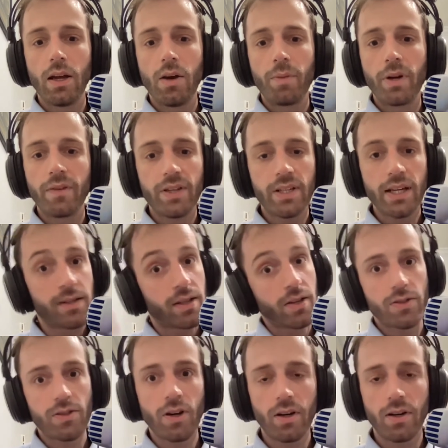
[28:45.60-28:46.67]
But if it does, I'll
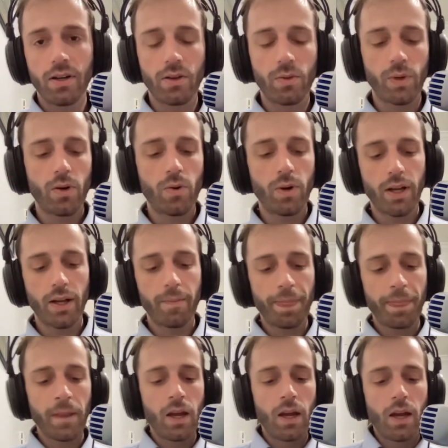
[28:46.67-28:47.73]
start another recording.
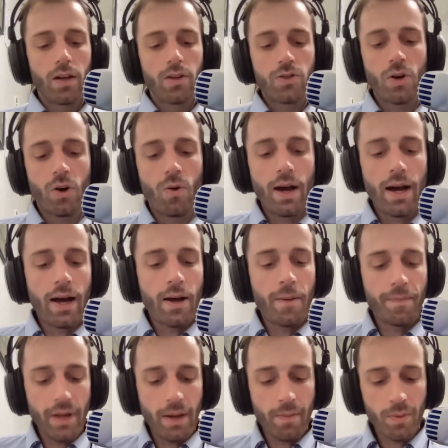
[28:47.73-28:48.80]
So
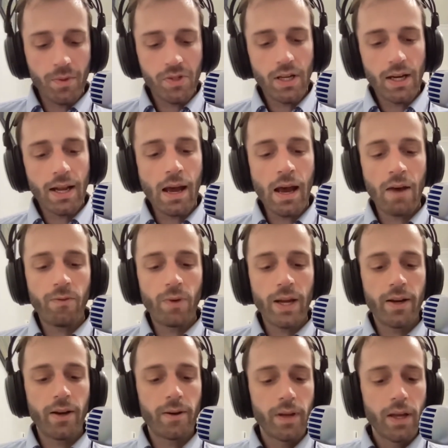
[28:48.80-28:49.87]
I'm almost done, halfway
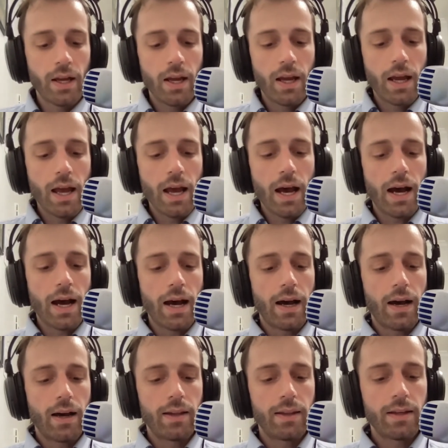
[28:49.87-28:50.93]
here.
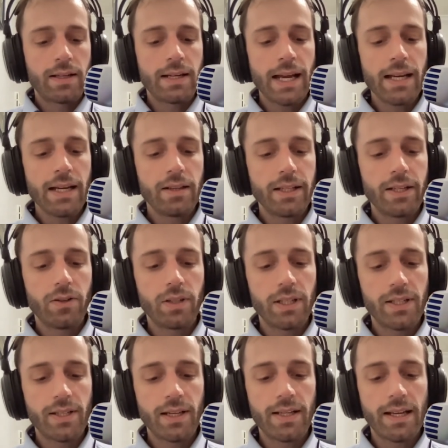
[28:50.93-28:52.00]
The Canadian legal
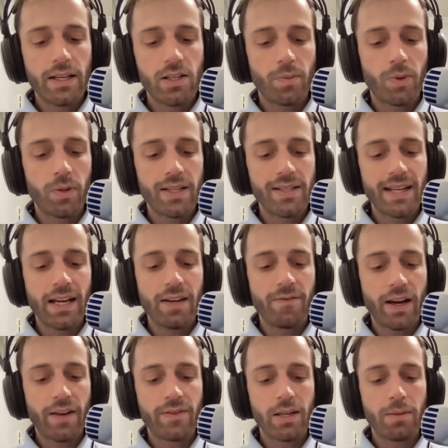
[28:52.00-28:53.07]
listening decibel is
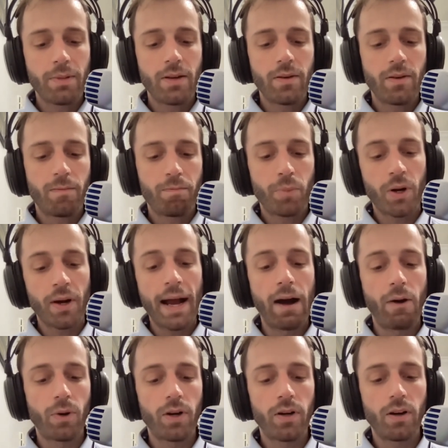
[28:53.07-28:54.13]
85 dB per
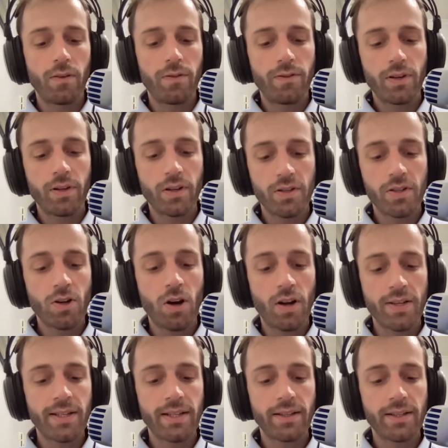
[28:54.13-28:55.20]
hour of
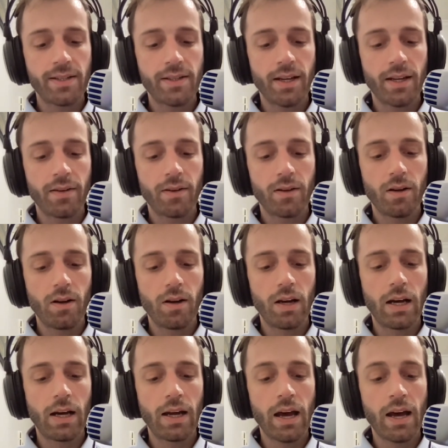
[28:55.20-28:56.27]
constant listening
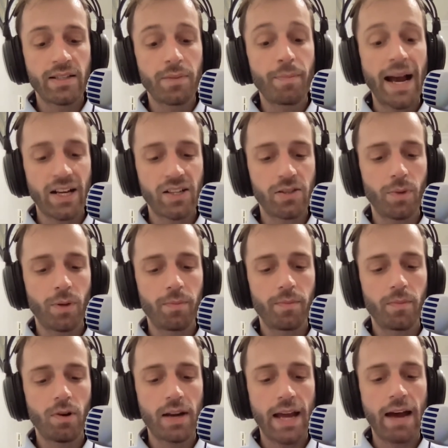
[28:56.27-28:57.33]
as a maximum
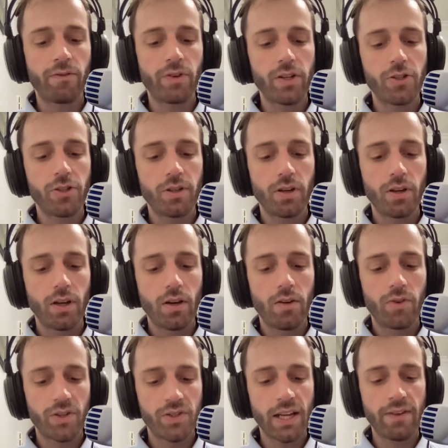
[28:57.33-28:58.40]
on average
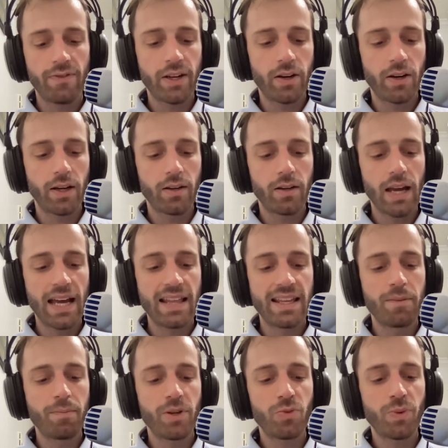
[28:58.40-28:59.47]
for safe hearing. And
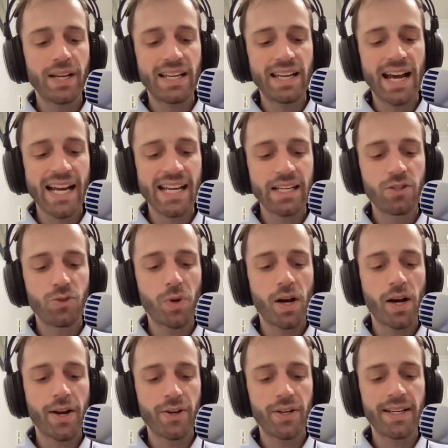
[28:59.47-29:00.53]
then between 90 to
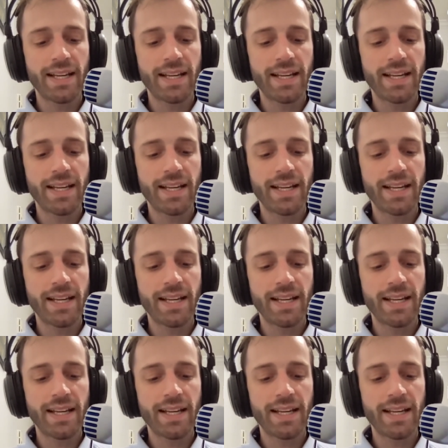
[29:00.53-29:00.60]
100